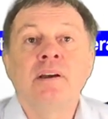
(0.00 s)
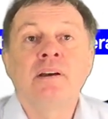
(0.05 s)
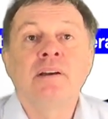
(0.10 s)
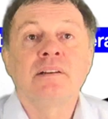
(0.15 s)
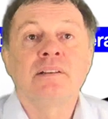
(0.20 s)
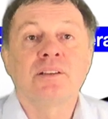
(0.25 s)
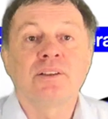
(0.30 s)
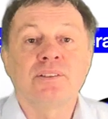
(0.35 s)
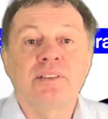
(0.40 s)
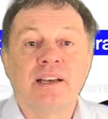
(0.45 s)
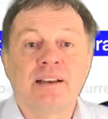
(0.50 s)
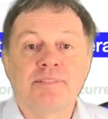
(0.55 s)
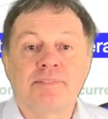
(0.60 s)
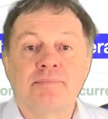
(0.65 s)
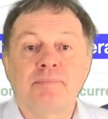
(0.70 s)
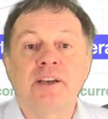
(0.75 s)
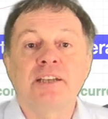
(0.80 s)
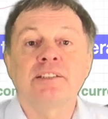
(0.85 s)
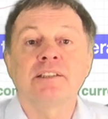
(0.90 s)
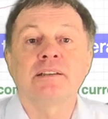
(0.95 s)
So they have
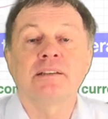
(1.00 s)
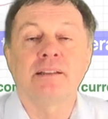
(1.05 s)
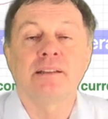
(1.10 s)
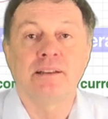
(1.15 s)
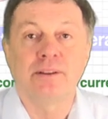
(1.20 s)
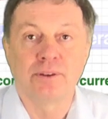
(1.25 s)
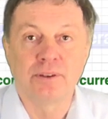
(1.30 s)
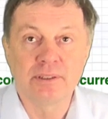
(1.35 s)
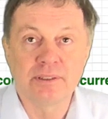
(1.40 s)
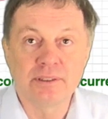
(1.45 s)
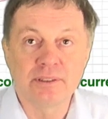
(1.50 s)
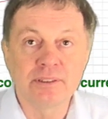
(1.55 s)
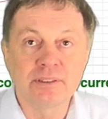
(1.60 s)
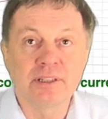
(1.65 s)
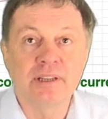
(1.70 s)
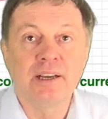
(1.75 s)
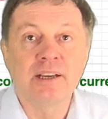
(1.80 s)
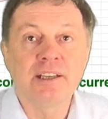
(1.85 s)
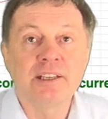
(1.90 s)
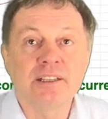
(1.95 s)
measured the Earth
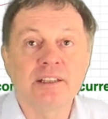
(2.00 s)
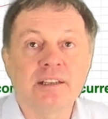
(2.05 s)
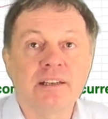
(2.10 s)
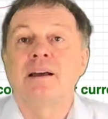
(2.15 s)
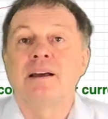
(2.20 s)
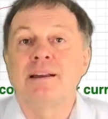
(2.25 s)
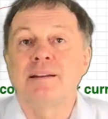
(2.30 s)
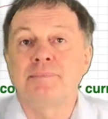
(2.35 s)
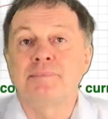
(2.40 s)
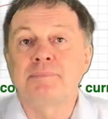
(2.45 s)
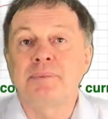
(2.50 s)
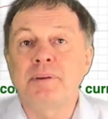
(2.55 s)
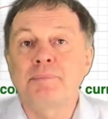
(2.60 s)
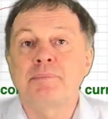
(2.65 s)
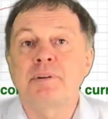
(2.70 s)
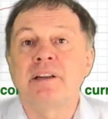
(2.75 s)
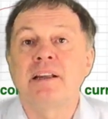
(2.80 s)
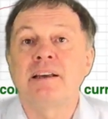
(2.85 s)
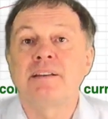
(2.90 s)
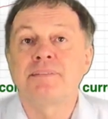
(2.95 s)
rotation, and
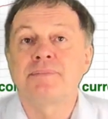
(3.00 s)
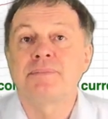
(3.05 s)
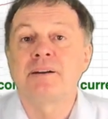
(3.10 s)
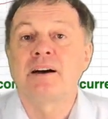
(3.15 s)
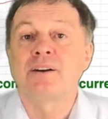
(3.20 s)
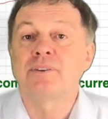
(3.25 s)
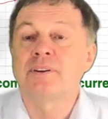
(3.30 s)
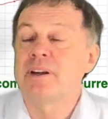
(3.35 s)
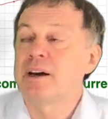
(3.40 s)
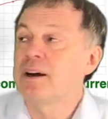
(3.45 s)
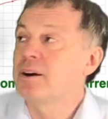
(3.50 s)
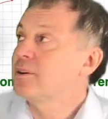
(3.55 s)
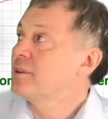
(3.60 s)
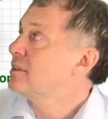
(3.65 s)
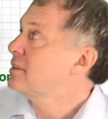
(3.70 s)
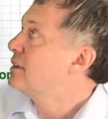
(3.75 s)
people have found out